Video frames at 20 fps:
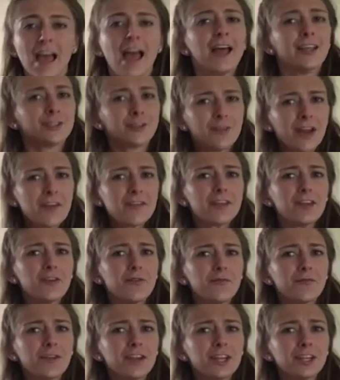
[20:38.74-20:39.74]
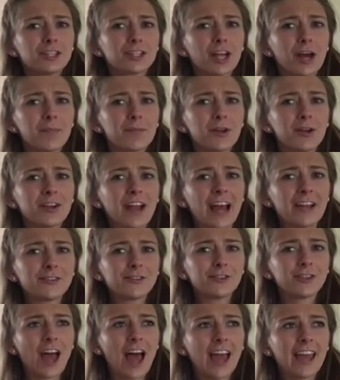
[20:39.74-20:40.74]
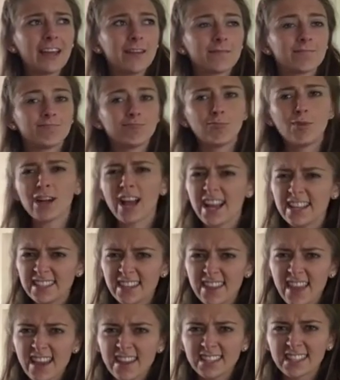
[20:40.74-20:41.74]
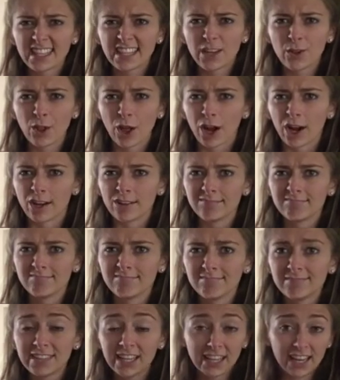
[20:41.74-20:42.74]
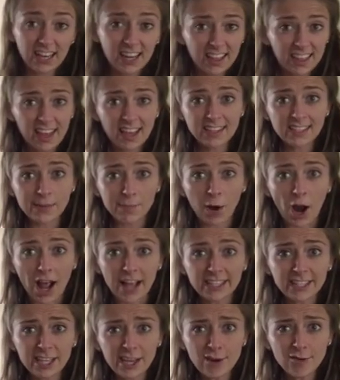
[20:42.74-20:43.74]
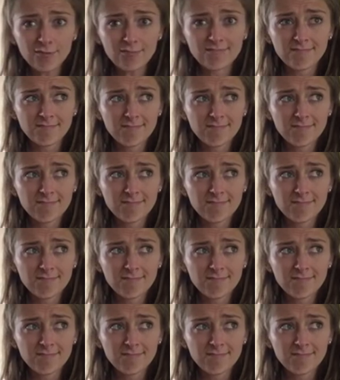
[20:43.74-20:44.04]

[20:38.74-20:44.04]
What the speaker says: So now that you've finished up your natural dyeing, what kinds of things did you learn? Did anything surprise you?